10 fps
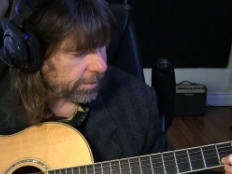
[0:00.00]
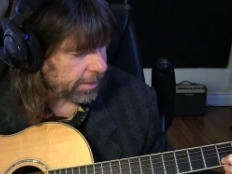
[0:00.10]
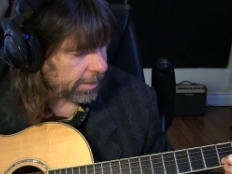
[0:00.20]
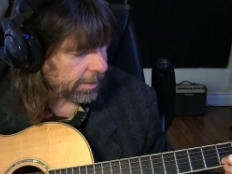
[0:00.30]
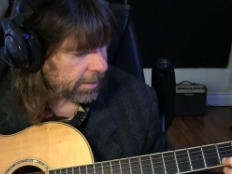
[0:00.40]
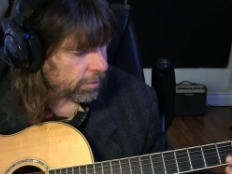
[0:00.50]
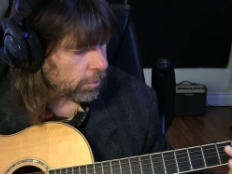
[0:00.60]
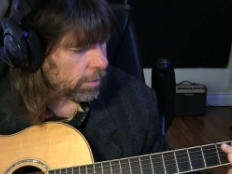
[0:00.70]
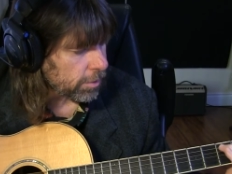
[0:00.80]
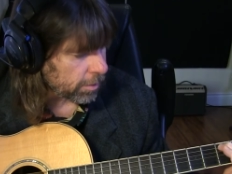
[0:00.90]
D's.
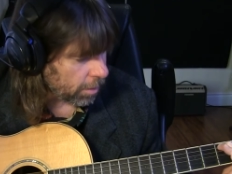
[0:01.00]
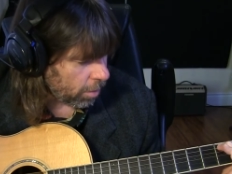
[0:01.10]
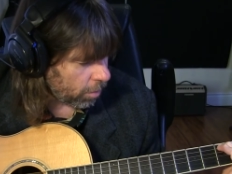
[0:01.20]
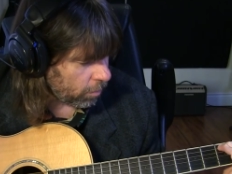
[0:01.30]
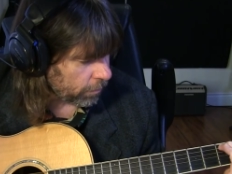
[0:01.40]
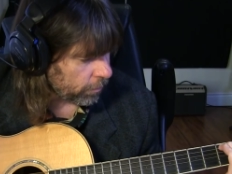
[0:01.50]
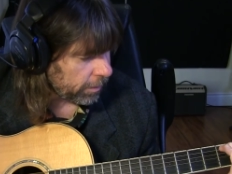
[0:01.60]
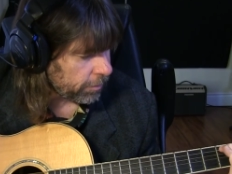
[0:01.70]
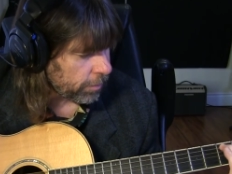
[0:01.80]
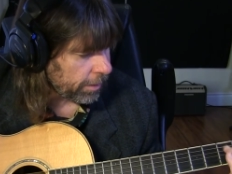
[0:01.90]
Do it slow and
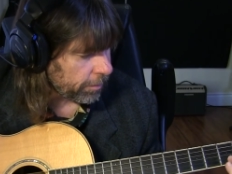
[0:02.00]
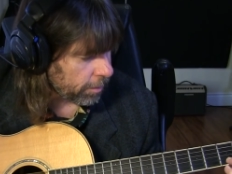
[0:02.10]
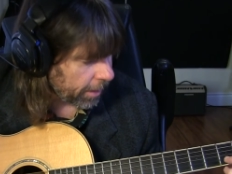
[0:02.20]
really train your